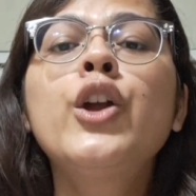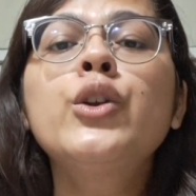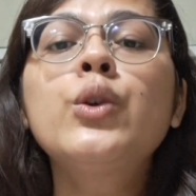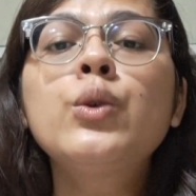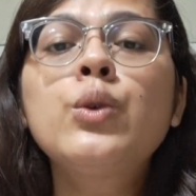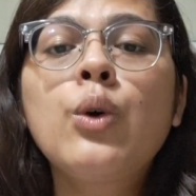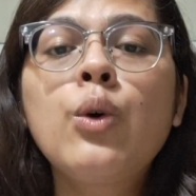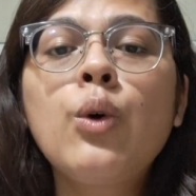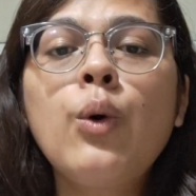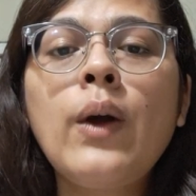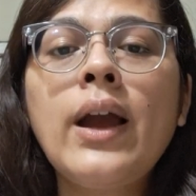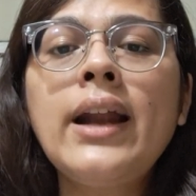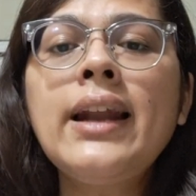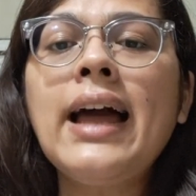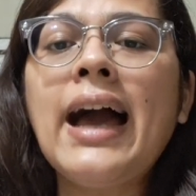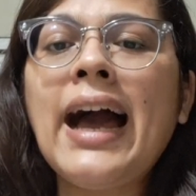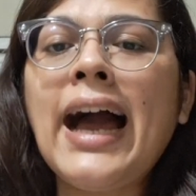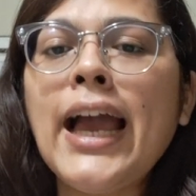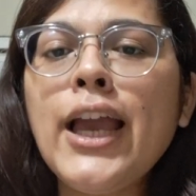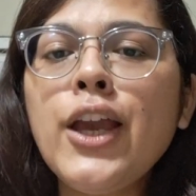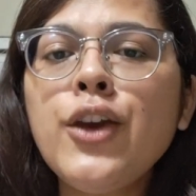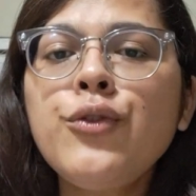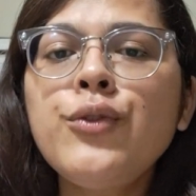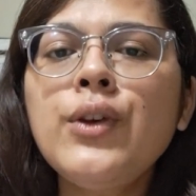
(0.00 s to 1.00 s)
to go ahead
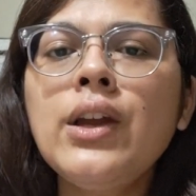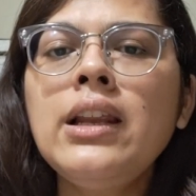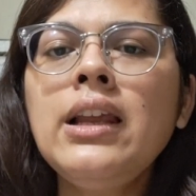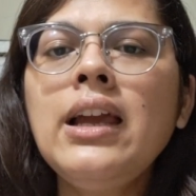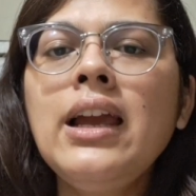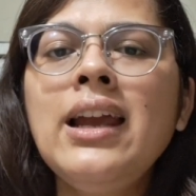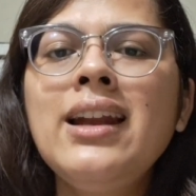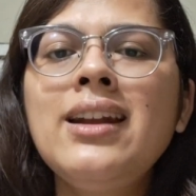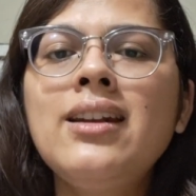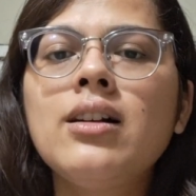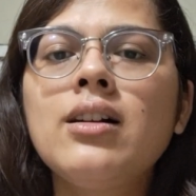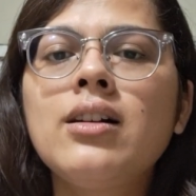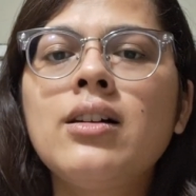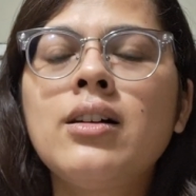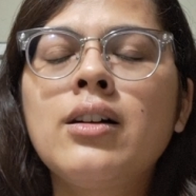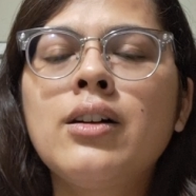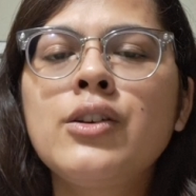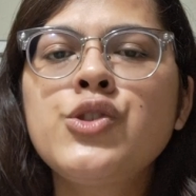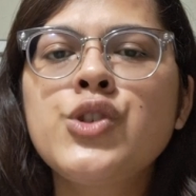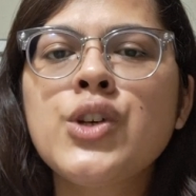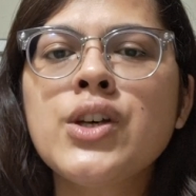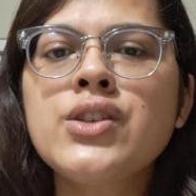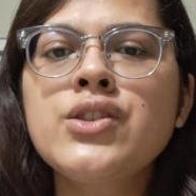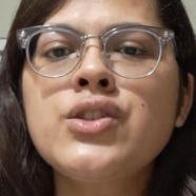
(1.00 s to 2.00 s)
i feel it
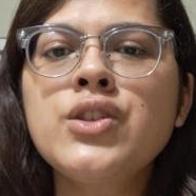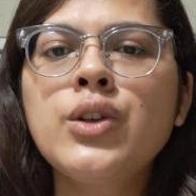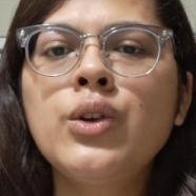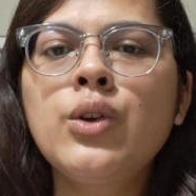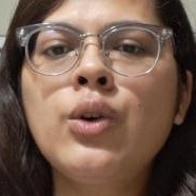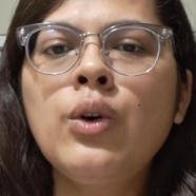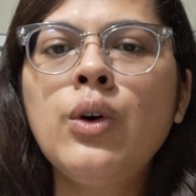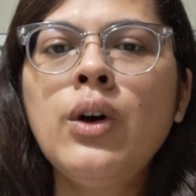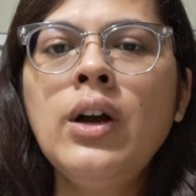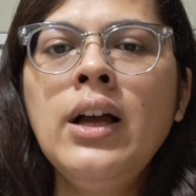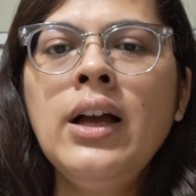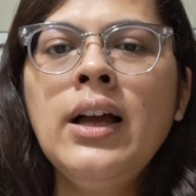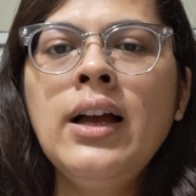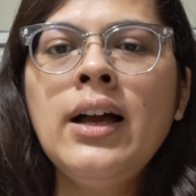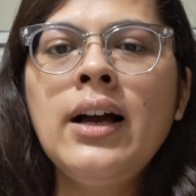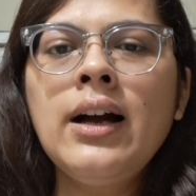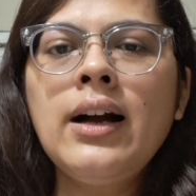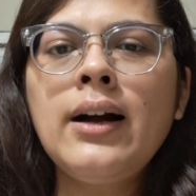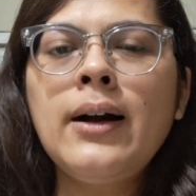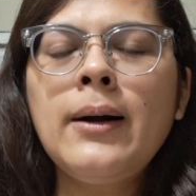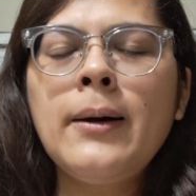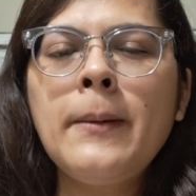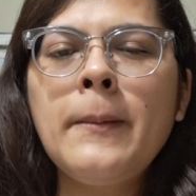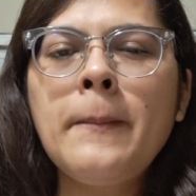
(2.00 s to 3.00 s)
uh, just you know
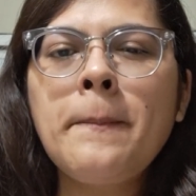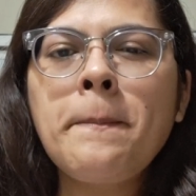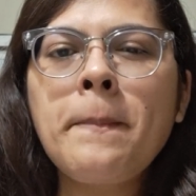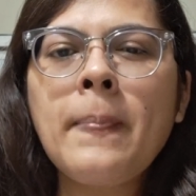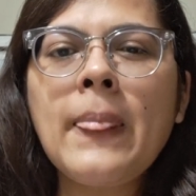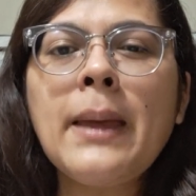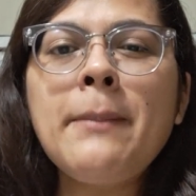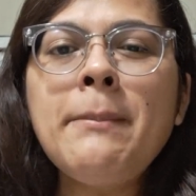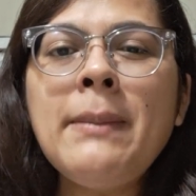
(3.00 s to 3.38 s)
um,